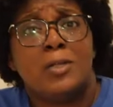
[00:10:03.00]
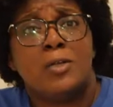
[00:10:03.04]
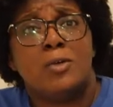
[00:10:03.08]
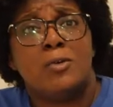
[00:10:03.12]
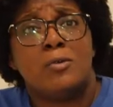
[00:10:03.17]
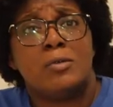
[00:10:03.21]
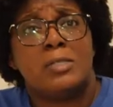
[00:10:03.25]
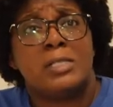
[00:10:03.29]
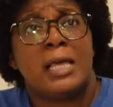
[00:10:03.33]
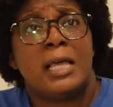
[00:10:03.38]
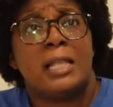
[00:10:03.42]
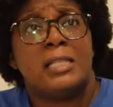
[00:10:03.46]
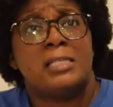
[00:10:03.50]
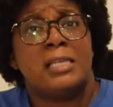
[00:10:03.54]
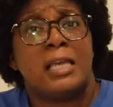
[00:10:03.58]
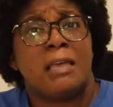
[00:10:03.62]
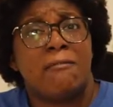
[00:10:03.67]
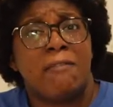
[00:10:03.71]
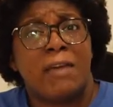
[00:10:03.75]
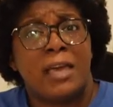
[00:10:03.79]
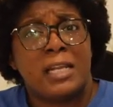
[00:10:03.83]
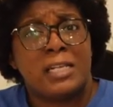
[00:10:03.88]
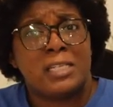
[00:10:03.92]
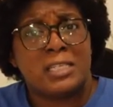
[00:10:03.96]
dudes that took
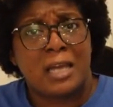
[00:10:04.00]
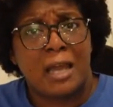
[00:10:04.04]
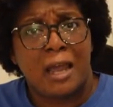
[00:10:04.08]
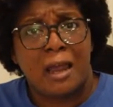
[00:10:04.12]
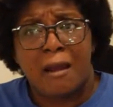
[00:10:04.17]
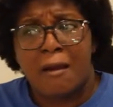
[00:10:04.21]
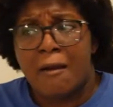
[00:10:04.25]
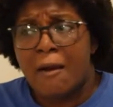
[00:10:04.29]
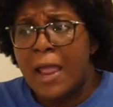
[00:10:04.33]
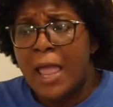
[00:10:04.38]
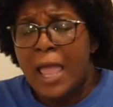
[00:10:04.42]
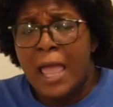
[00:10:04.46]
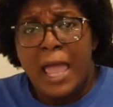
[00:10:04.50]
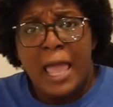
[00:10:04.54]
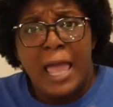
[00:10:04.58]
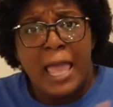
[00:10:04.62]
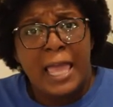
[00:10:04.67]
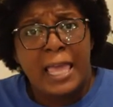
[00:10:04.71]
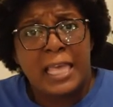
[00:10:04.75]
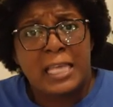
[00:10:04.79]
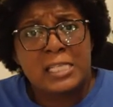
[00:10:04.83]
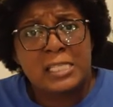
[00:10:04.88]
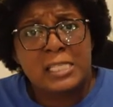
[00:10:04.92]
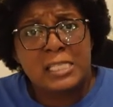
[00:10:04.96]
advantage of her
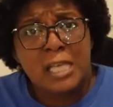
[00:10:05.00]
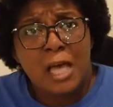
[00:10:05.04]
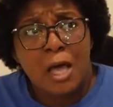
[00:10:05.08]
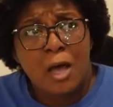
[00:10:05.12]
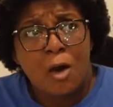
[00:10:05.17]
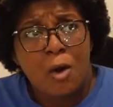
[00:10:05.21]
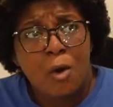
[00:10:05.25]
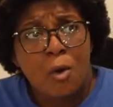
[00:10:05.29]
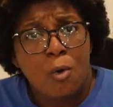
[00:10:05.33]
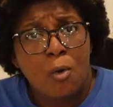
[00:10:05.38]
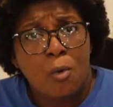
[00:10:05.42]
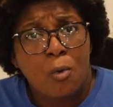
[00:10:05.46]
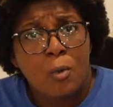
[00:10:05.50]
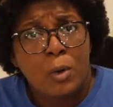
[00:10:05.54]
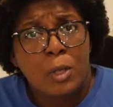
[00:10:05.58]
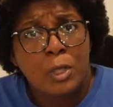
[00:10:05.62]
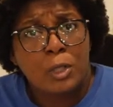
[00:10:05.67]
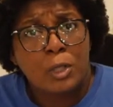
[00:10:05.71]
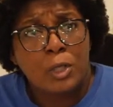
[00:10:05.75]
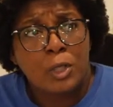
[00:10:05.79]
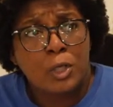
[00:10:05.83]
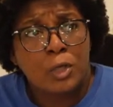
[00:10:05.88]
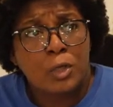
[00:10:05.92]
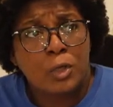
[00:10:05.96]
and so
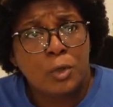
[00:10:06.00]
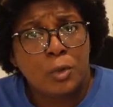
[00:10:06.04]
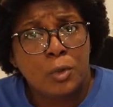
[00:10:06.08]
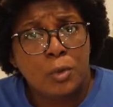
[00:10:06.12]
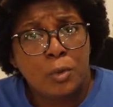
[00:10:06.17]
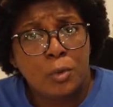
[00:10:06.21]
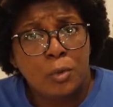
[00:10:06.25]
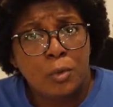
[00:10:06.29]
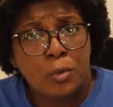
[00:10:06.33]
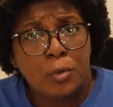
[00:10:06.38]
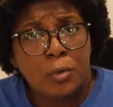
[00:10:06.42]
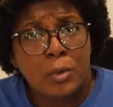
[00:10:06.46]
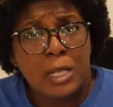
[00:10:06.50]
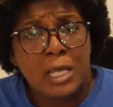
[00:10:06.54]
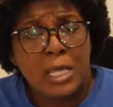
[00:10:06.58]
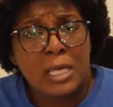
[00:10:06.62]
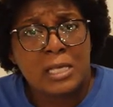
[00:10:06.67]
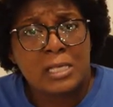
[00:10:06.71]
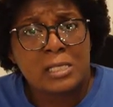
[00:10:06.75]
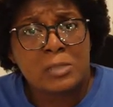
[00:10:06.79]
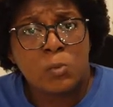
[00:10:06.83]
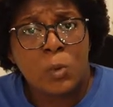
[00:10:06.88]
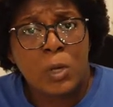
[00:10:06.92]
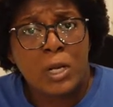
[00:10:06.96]
the dude
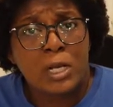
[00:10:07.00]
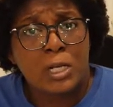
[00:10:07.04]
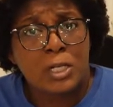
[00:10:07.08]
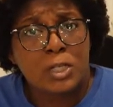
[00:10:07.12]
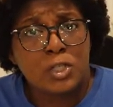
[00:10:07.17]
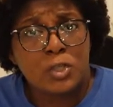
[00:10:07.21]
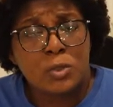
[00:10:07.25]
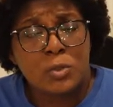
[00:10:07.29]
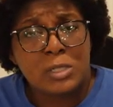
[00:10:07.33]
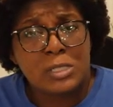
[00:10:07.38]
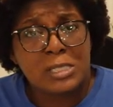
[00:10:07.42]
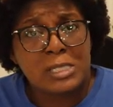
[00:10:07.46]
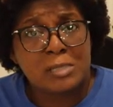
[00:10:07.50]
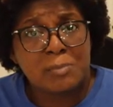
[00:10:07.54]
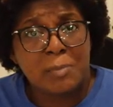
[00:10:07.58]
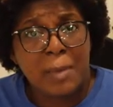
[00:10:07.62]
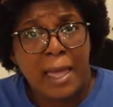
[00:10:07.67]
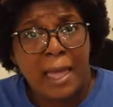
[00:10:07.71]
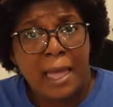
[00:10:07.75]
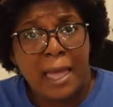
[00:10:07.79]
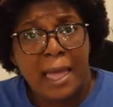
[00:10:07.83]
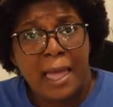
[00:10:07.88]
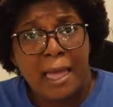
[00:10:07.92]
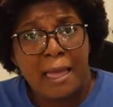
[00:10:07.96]
is one of the shooters is
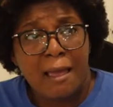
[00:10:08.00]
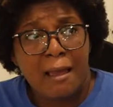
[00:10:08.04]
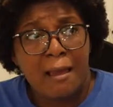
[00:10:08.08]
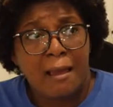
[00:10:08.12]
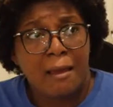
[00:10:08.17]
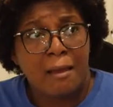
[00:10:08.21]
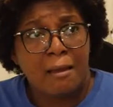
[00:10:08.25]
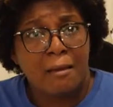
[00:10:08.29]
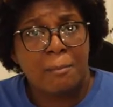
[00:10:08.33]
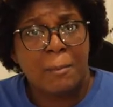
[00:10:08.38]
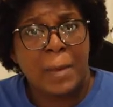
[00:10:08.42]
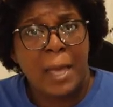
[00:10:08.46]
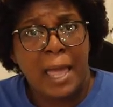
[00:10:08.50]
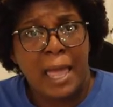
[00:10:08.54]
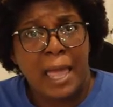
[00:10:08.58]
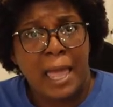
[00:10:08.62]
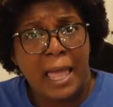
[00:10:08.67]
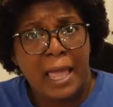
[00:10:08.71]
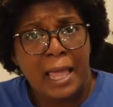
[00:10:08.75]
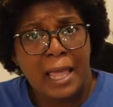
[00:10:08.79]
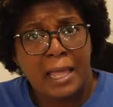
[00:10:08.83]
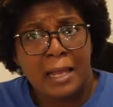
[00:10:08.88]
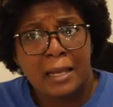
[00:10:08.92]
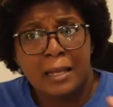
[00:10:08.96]
behind her
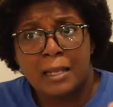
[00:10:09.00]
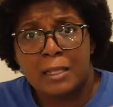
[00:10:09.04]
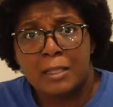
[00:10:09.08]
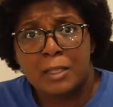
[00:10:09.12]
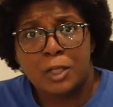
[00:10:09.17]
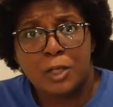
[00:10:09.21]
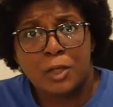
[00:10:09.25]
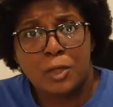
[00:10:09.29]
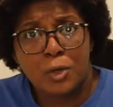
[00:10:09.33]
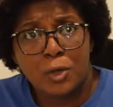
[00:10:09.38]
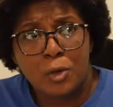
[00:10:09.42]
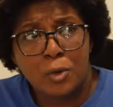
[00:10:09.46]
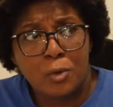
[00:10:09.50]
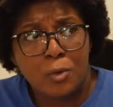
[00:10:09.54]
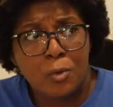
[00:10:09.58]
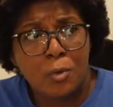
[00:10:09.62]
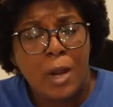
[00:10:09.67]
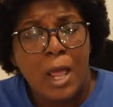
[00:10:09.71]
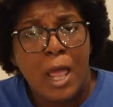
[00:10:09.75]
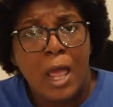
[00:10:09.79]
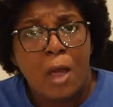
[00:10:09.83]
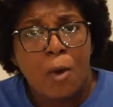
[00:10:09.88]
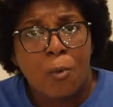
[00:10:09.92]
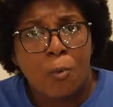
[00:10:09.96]
behind the dude
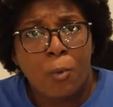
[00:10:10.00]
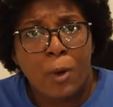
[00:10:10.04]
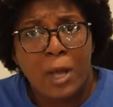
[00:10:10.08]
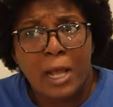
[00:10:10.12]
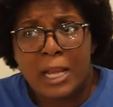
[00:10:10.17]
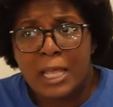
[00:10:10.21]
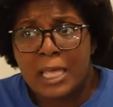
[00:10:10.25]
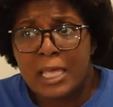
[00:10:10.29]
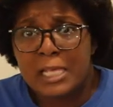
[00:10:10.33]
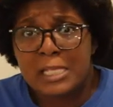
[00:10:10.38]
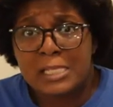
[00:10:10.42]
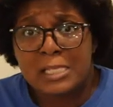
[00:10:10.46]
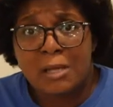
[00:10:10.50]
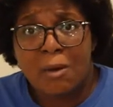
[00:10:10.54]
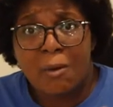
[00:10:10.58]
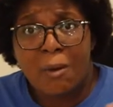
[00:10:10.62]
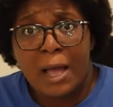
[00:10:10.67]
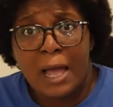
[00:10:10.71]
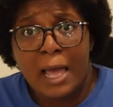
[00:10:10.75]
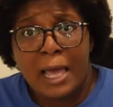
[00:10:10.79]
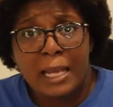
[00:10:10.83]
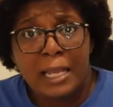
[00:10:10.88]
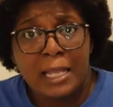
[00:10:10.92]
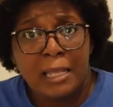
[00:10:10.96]
running and so
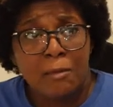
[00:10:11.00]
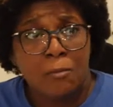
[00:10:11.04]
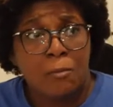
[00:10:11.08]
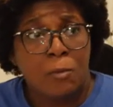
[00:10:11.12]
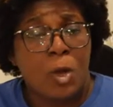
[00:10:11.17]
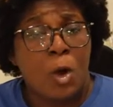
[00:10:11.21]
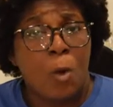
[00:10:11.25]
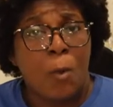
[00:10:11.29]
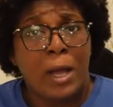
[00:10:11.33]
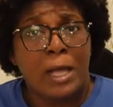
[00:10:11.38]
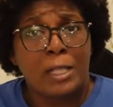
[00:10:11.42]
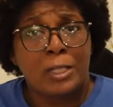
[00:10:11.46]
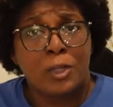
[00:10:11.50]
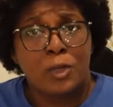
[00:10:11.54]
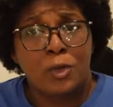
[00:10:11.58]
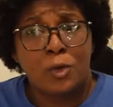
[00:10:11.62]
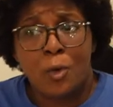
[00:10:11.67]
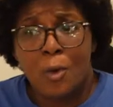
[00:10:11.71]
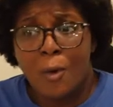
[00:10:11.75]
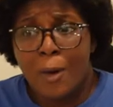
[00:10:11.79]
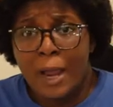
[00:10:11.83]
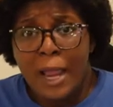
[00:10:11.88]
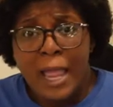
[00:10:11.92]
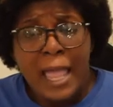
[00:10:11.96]
Ani go out the
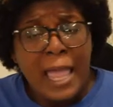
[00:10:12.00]
door